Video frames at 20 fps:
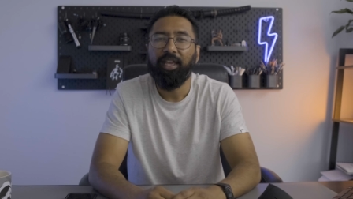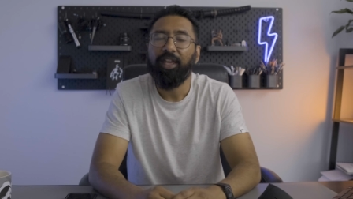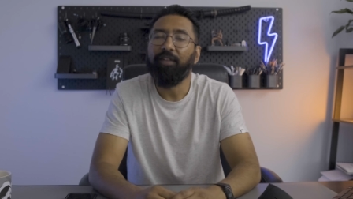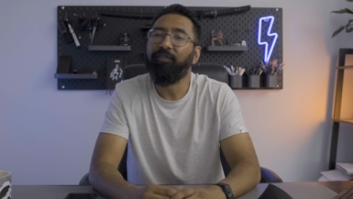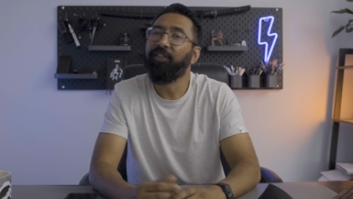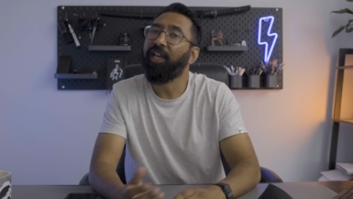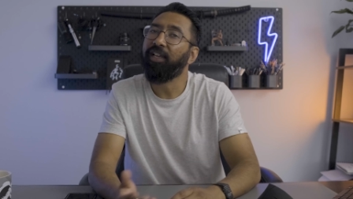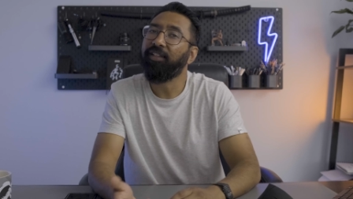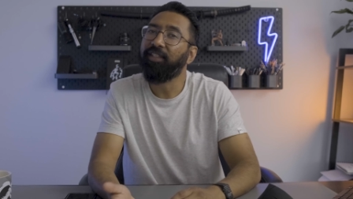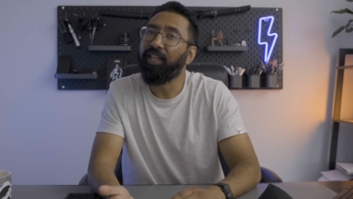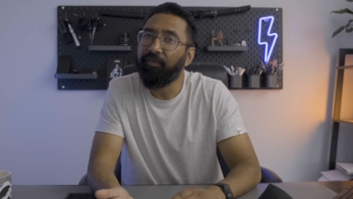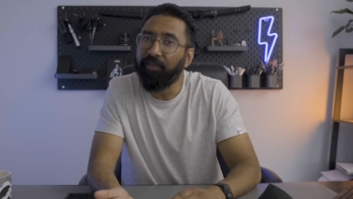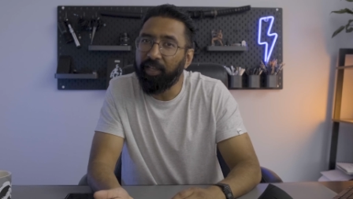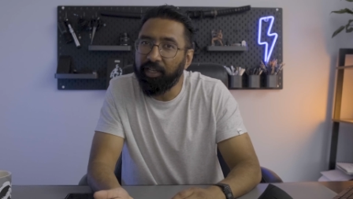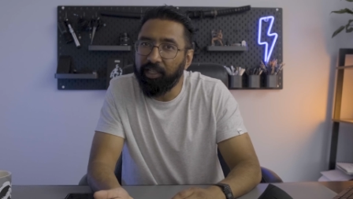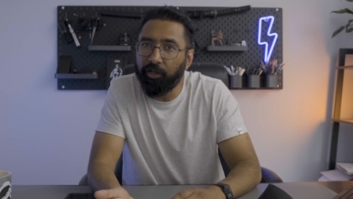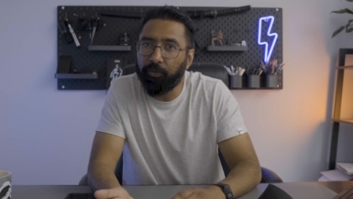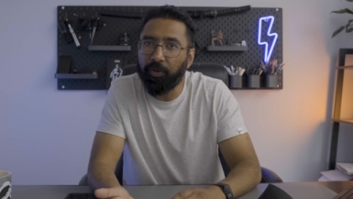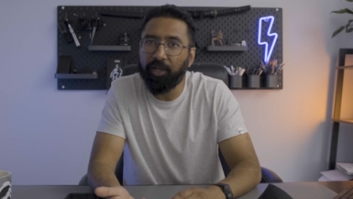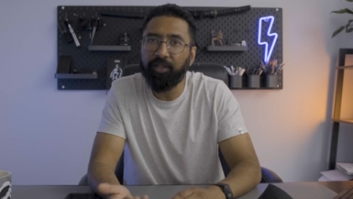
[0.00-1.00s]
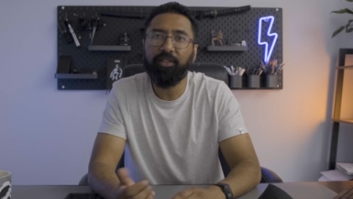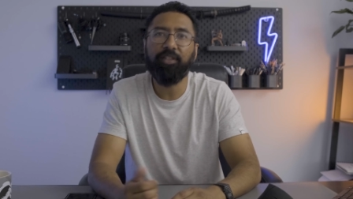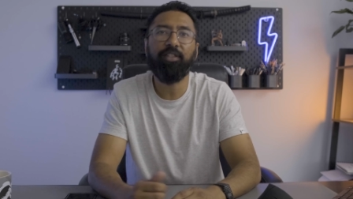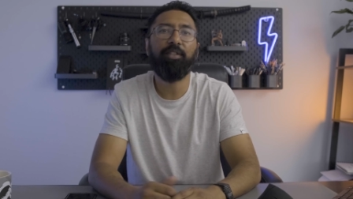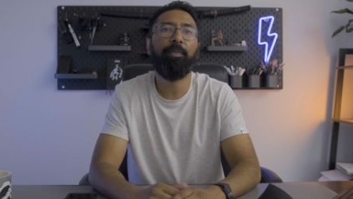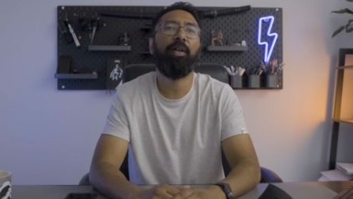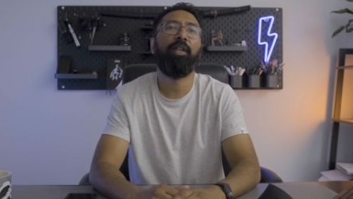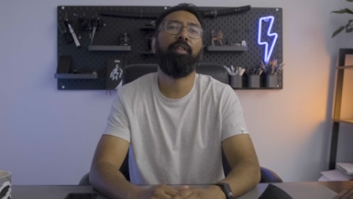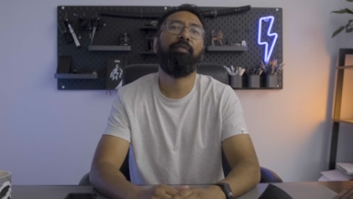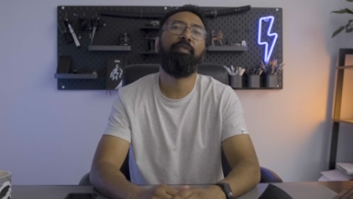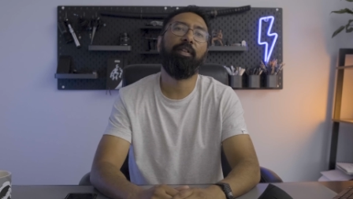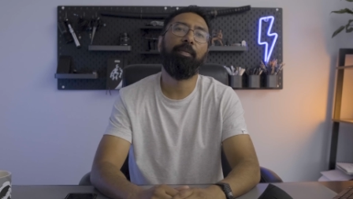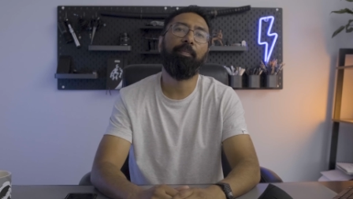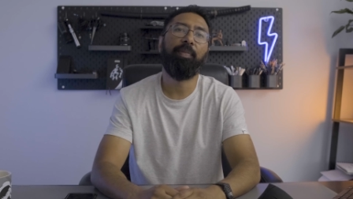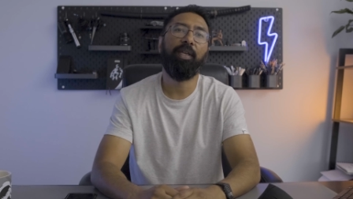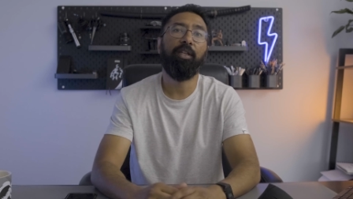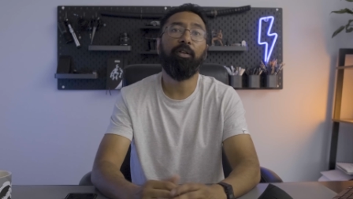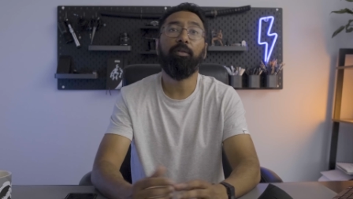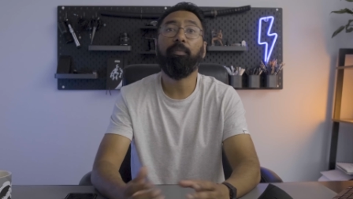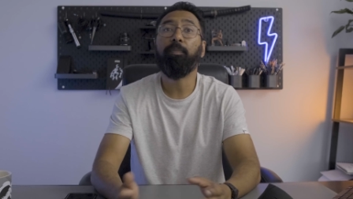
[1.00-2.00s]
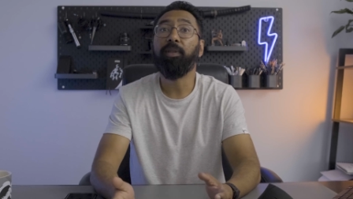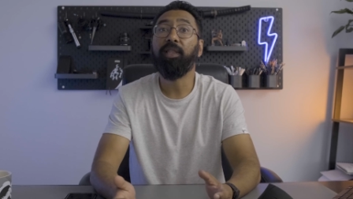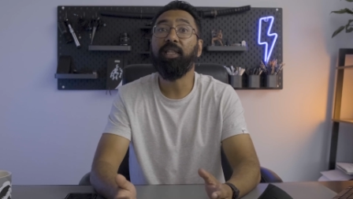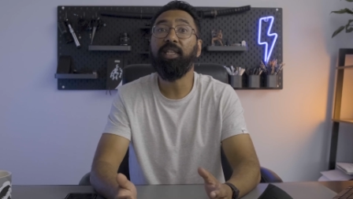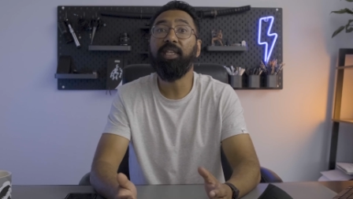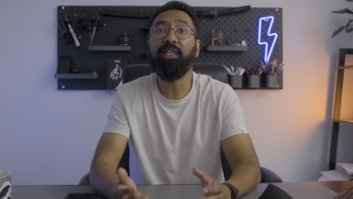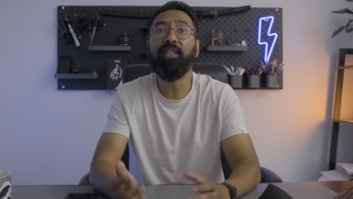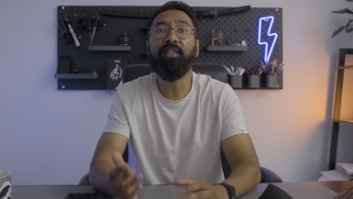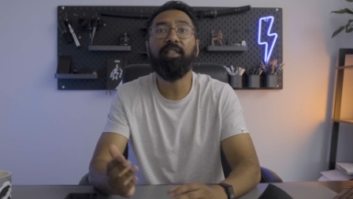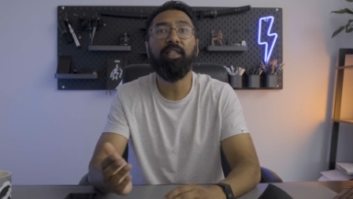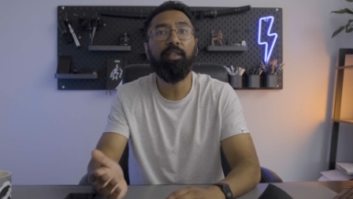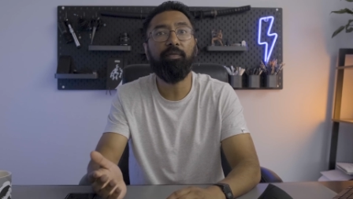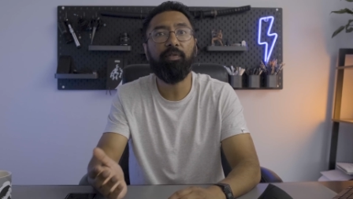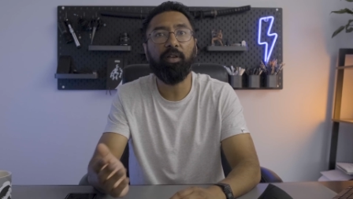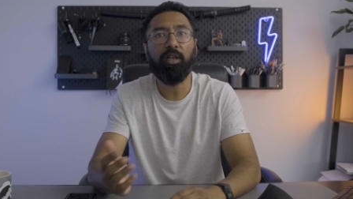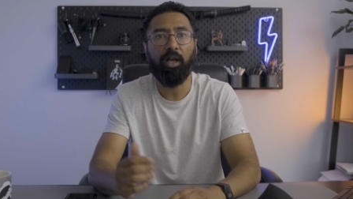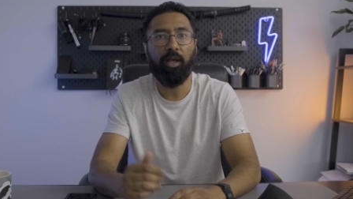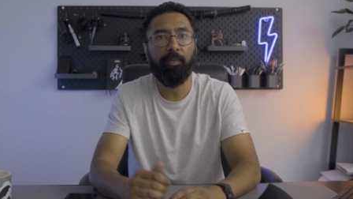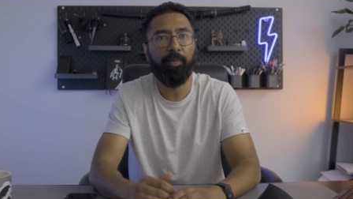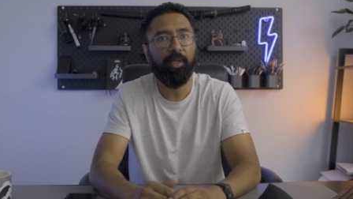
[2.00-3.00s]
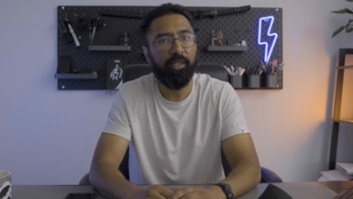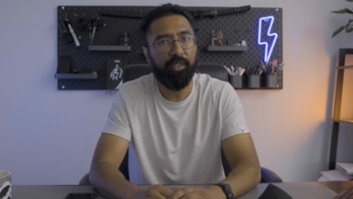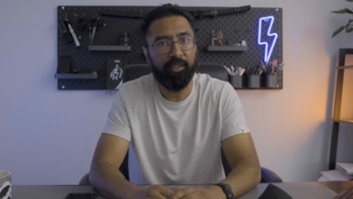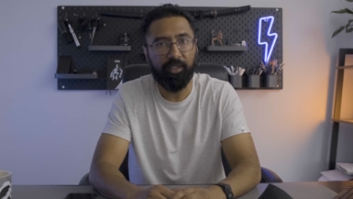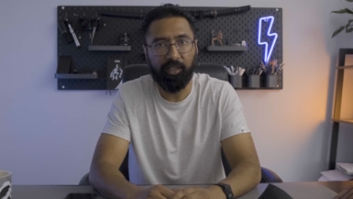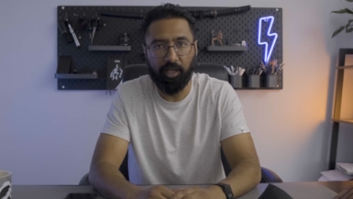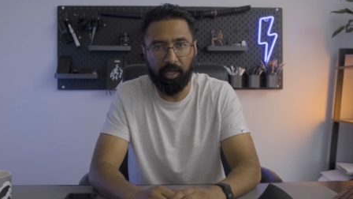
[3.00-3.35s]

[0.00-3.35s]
If you guys have any questions about Infinite Painter, please leave a comment in the